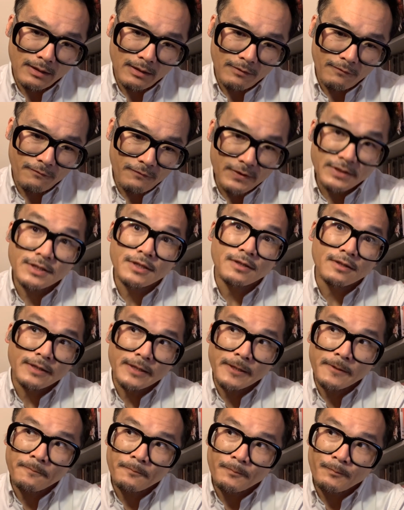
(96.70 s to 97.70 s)

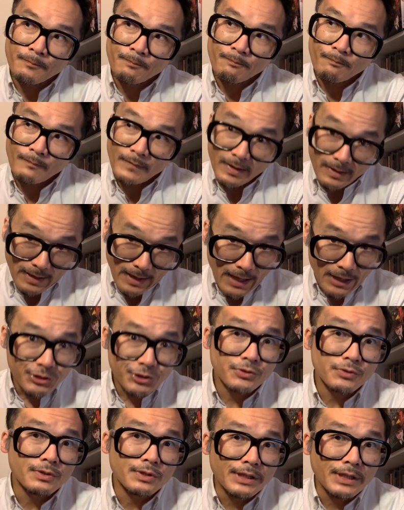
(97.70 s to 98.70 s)
physically and
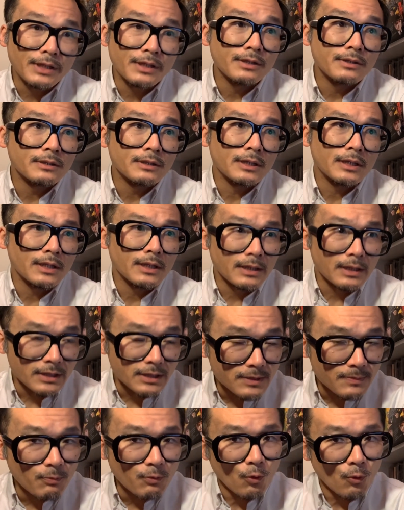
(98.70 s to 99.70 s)
actually
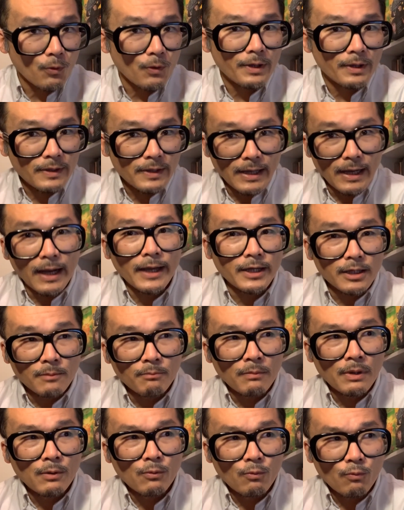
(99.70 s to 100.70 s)
exploring the
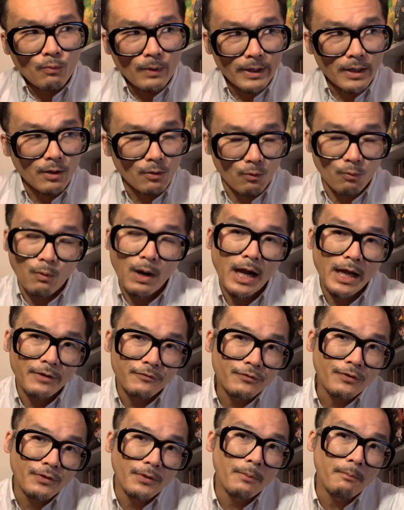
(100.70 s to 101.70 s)
item when it
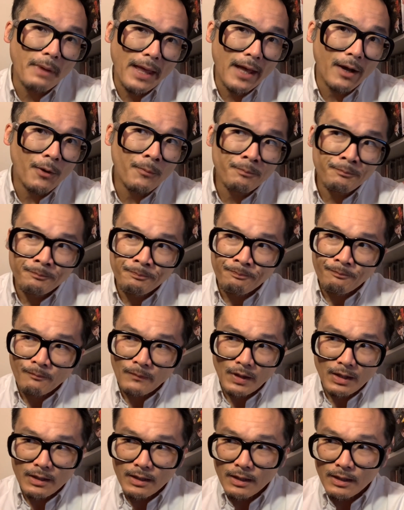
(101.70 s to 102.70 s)
arrives in the mail
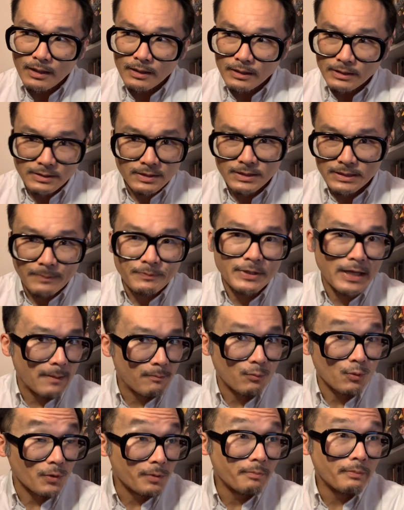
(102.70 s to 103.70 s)
in
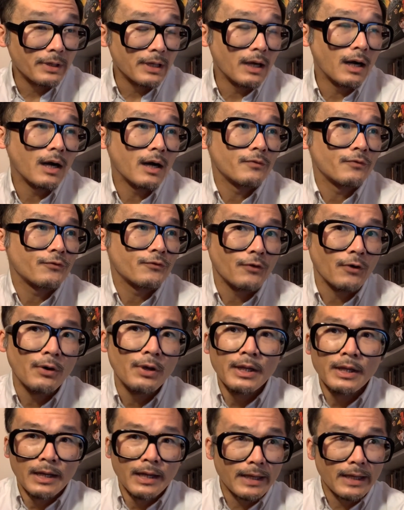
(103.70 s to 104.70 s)
September and beyond. So
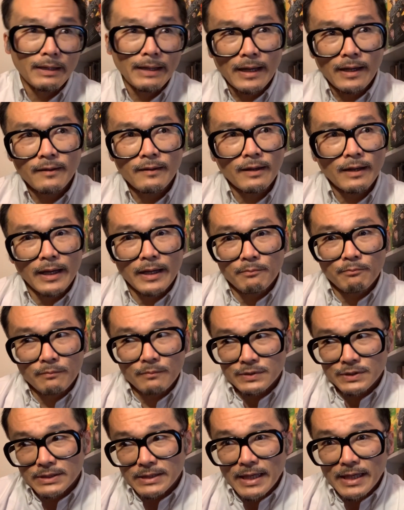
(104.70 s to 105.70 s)
again, anything I
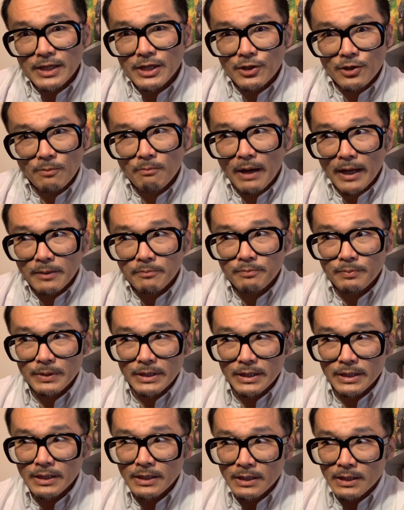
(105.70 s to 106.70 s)
say here might
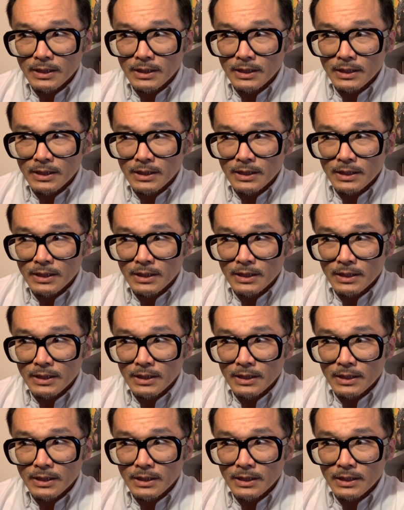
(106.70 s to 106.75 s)
be